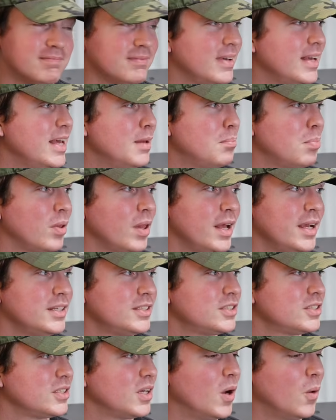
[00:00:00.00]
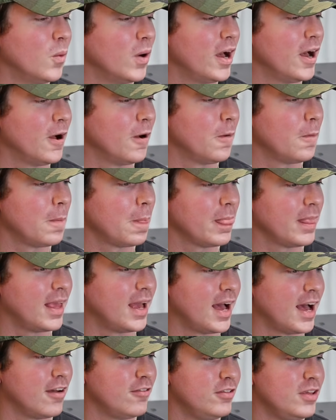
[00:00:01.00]
It plays so well.
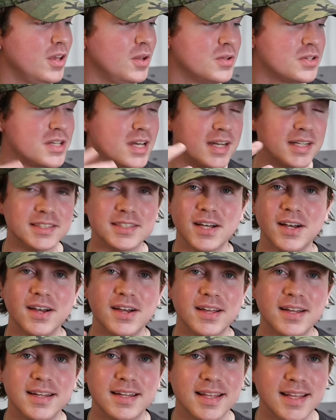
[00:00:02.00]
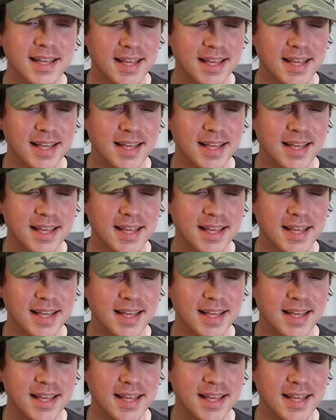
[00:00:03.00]
I've used it a ton.